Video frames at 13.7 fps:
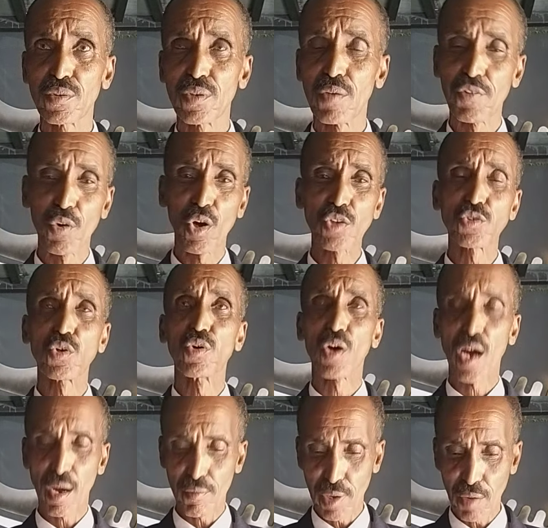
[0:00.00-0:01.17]
If you want to
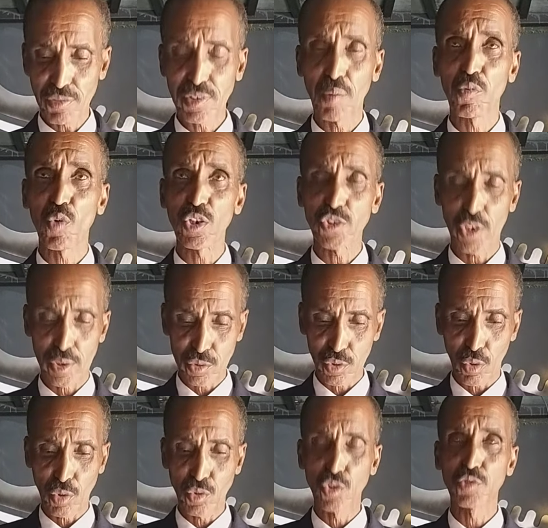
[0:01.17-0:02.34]
have some questions
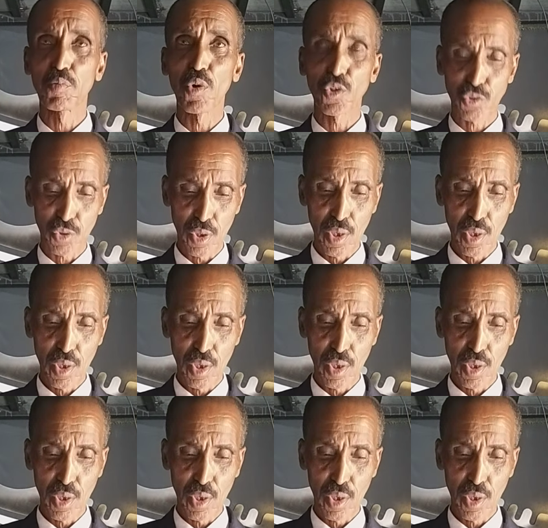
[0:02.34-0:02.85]
on those books,